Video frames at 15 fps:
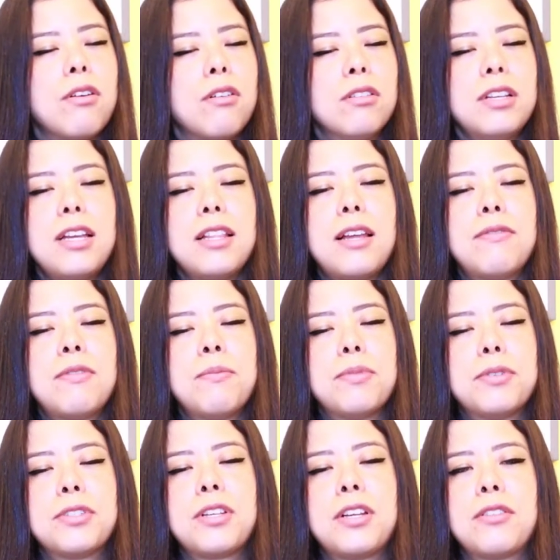only
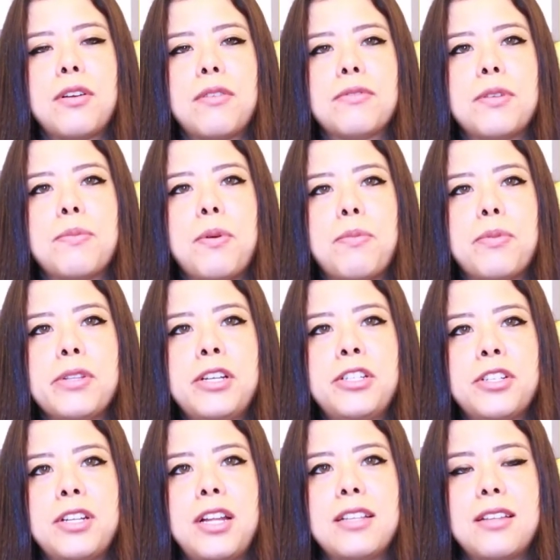11% of the
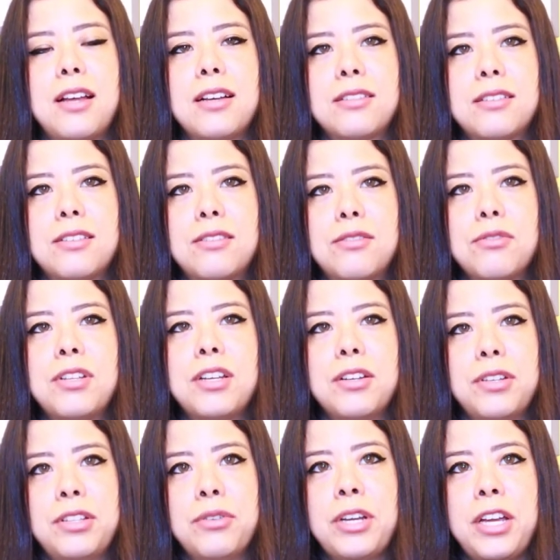population has access to
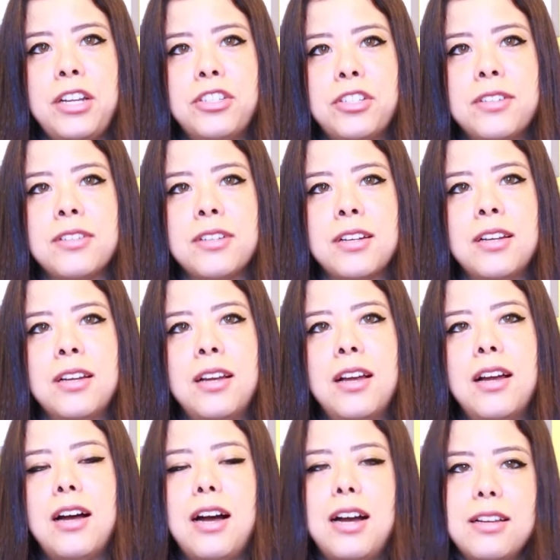the education,
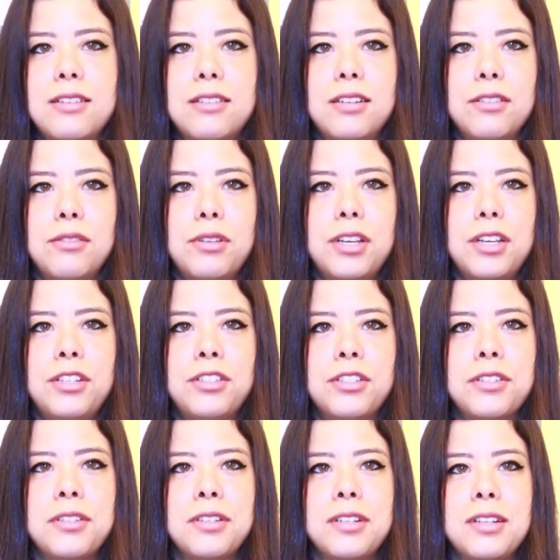higher
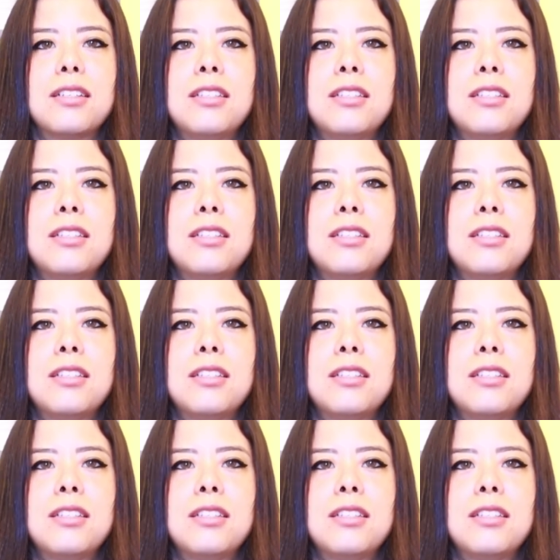education.